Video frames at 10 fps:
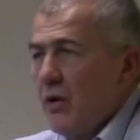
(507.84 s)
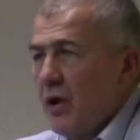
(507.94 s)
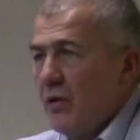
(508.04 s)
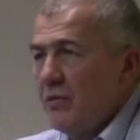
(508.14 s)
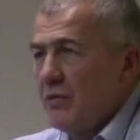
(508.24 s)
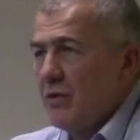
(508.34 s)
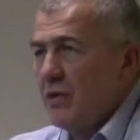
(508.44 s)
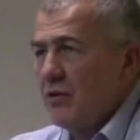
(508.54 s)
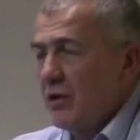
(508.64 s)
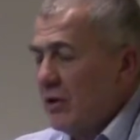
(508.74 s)
Well,
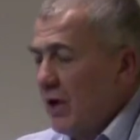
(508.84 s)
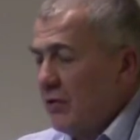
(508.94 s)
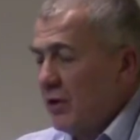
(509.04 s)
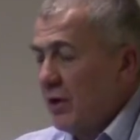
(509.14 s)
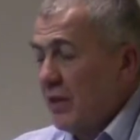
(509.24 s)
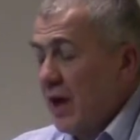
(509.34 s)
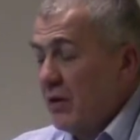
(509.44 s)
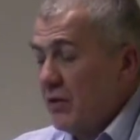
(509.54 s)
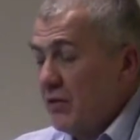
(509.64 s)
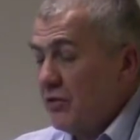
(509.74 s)
as you, can, as you look at
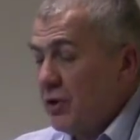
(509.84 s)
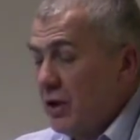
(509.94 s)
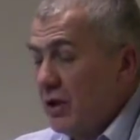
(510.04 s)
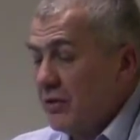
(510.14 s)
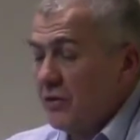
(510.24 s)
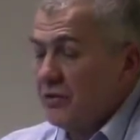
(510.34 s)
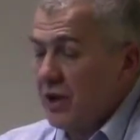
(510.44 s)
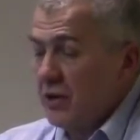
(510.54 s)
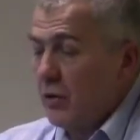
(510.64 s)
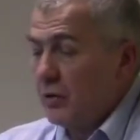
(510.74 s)
that, just looking at the
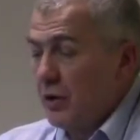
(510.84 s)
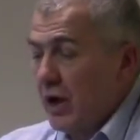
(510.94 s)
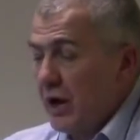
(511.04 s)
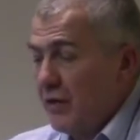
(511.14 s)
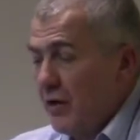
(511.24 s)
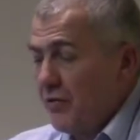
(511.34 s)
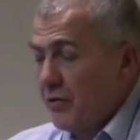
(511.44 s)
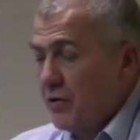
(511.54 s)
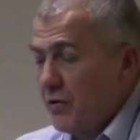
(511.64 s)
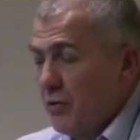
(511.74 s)
stakeholder line there
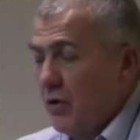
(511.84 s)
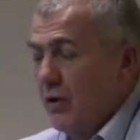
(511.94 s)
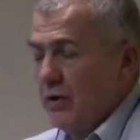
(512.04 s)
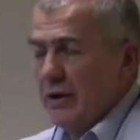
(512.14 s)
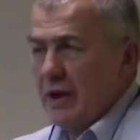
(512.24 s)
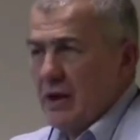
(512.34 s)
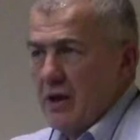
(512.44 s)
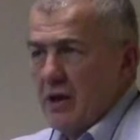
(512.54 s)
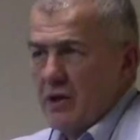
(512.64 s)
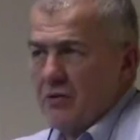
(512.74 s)
for the school,
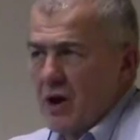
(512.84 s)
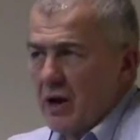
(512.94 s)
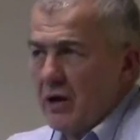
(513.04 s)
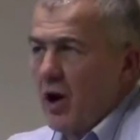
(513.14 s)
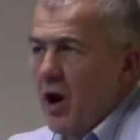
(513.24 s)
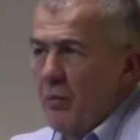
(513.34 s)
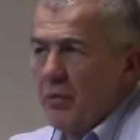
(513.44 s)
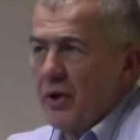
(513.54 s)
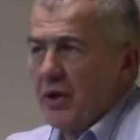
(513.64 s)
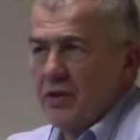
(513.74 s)
you've got a
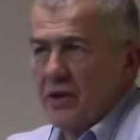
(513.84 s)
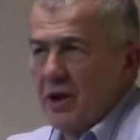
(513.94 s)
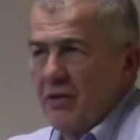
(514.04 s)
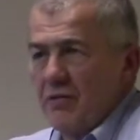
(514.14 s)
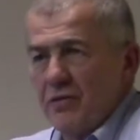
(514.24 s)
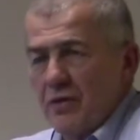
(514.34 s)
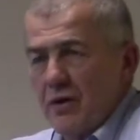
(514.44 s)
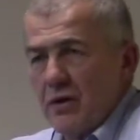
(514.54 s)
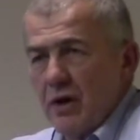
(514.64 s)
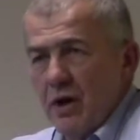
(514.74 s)
complex set of,
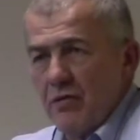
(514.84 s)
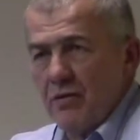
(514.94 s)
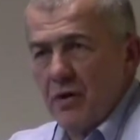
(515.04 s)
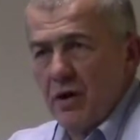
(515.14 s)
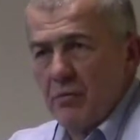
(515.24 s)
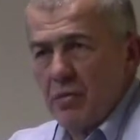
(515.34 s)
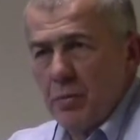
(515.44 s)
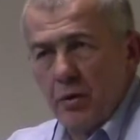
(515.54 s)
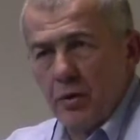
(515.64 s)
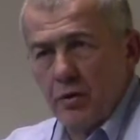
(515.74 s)
of
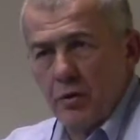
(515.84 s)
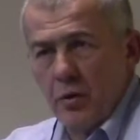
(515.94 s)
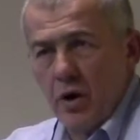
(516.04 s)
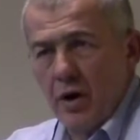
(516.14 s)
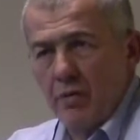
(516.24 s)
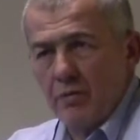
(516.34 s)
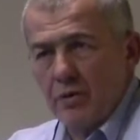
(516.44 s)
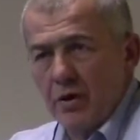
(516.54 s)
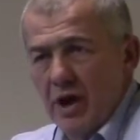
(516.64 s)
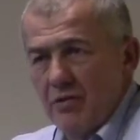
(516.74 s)
people who are
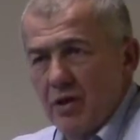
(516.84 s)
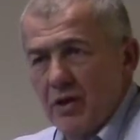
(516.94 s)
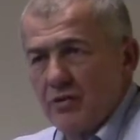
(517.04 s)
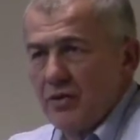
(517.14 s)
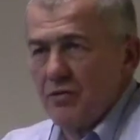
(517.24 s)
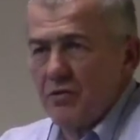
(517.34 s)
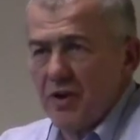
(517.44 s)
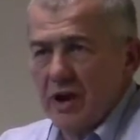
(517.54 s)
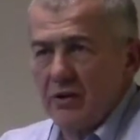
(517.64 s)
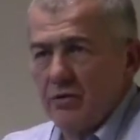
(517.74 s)
going to have lots of different
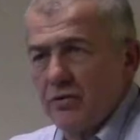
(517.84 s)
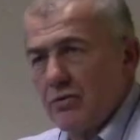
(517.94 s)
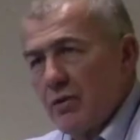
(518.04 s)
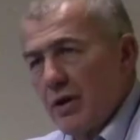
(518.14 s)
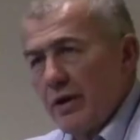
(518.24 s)
values,